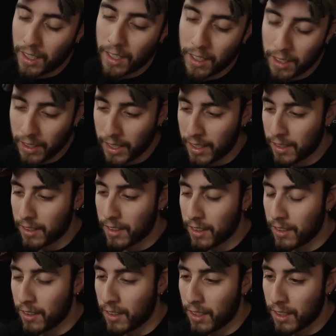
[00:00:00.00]
and
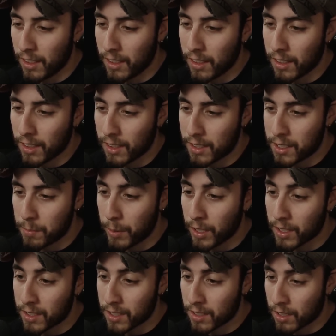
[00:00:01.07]
in the
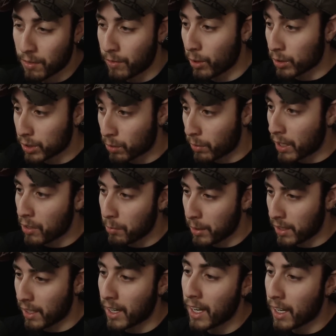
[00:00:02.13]
experiences of those around me
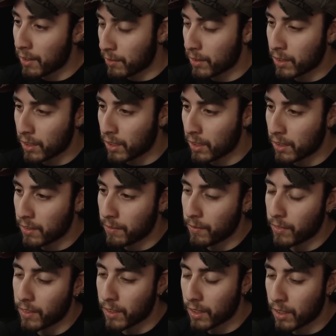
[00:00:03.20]
that have,
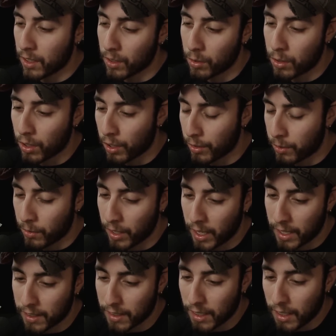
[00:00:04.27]
gone through
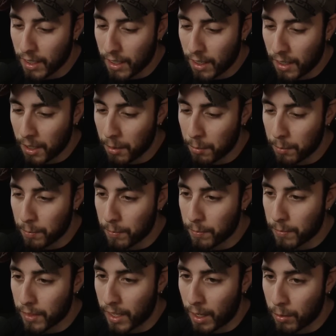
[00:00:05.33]
that,
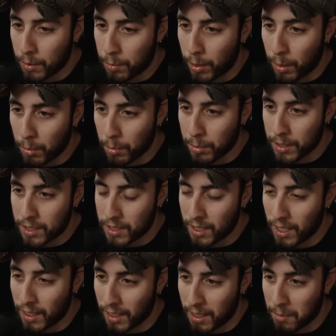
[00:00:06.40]
I would probably
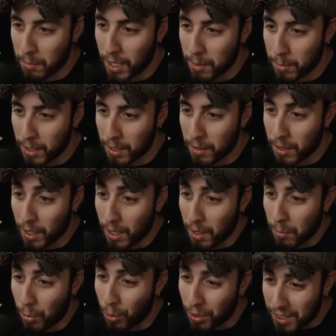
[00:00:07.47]
say like maybe
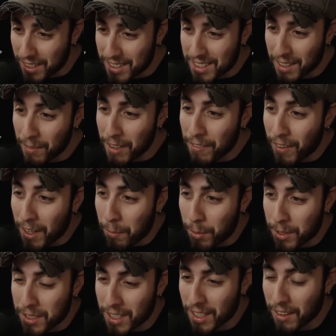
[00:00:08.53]
more than
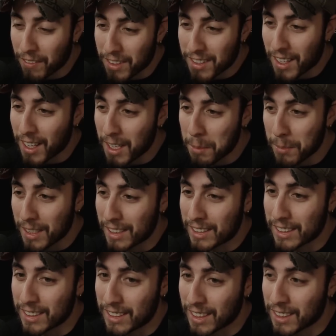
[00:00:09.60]
75% of the time it
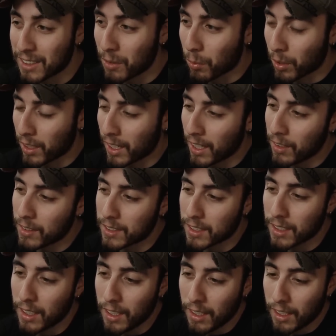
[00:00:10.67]
just doesn't work out.
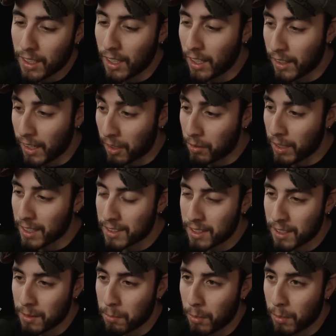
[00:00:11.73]
Now, granted,